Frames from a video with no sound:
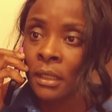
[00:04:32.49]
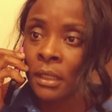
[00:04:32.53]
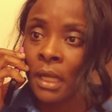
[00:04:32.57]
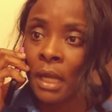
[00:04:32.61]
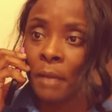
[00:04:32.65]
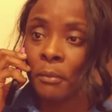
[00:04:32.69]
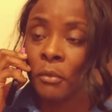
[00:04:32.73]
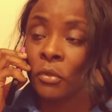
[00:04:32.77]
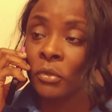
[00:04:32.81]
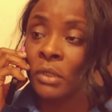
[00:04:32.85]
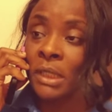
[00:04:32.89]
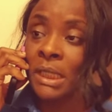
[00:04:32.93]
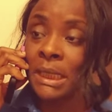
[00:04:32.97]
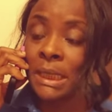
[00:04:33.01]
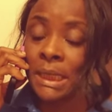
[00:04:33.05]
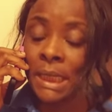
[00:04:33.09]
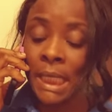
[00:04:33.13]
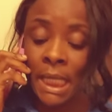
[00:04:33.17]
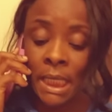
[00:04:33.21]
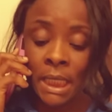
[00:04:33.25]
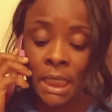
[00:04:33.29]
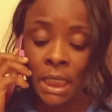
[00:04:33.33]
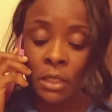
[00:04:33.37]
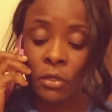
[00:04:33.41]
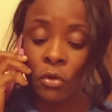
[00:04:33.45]
I'm only
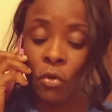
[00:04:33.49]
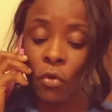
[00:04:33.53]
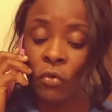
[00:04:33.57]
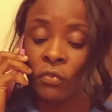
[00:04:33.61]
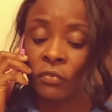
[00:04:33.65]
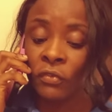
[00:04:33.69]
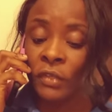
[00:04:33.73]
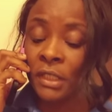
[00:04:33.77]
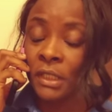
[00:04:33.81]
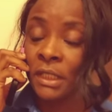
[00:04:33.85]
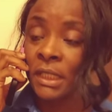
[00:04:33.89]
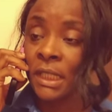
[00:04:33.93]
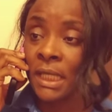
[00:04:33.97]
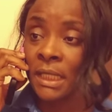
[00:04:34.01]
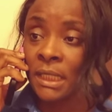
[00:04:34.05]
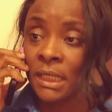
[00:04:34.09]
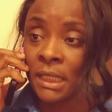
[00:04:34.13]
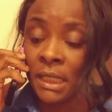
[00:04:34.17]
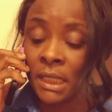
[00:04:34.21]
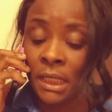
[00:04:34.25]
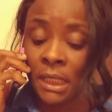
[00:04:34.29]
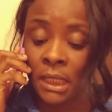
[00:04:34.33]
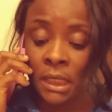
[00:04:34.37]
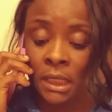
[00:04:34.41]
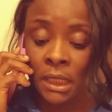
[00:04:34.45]
taking over
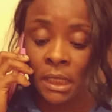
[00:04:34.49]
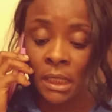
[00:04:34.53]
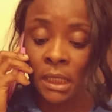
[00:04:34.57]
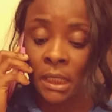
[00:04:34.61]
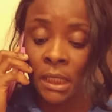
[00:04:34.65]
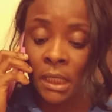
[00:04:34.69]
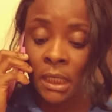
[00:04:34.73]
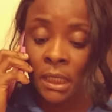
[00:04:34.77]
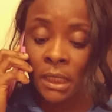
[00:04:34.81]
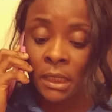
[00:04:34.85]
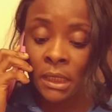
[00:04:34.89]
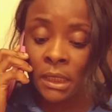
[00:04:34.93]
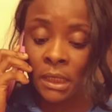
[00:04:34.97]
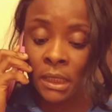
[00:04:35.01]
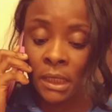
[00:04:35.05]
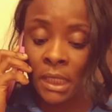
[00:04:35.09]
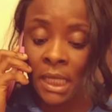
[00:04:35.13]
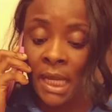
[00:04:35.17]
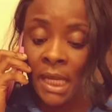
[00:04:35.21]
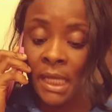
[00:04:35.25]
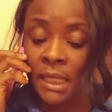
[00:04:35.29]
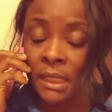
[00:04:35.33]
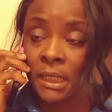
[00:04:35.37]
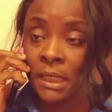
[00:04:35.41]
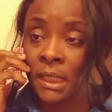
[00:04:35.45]
Jessica,
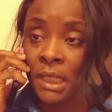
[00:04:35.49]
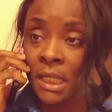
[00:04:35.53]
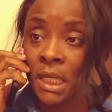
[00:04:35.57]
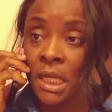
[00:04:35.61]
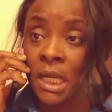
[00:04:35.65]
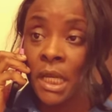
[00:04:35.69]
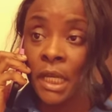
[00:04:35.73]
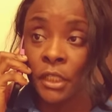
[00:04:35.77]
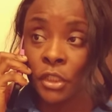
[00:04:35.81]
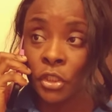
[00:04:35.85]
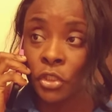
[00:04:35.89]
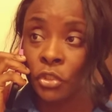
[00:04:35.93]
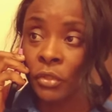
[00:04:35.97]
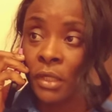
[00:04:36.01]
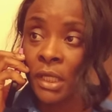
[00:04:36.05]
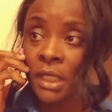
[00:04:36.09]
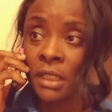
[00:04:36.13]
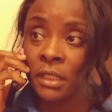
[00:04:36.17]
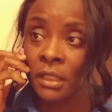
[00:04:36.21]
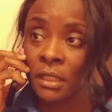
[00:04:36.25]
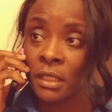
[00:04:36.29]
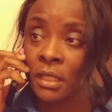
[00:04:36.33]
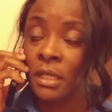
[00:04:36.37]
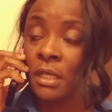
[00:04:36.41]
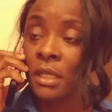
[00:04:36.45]
Stacy, and
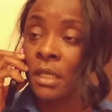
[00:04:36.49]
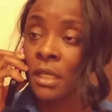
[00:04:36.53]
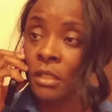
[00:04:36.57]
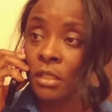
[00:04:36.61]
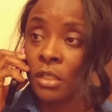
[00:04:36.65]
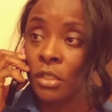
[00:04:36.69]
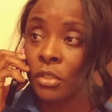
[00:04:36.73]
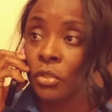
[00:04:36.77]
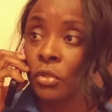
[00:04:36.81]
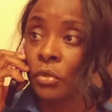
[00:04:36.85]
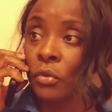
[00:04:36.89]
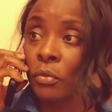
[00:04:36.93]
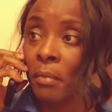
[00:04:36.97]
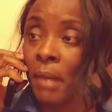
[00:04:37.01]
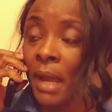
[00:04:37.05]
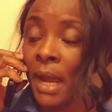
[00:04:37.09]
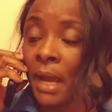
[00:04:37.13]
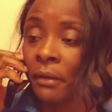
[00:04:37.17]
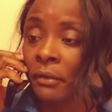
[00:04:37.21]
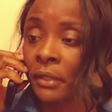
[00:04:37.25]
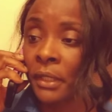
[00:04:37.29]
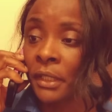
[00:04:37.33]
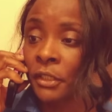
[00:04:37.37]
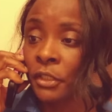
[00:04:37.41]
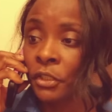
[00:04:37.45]
Tracy in the new
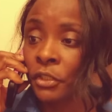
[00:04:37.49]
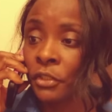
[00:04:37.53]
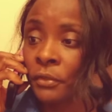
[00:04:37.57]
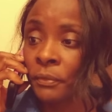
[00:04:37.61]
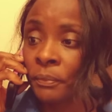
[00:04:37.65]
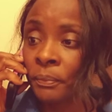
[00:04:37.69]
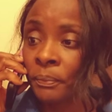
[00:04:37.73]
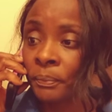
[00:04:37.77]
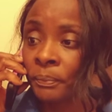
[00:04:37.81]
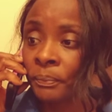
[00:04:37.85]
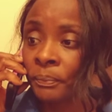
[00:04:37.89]
marriage.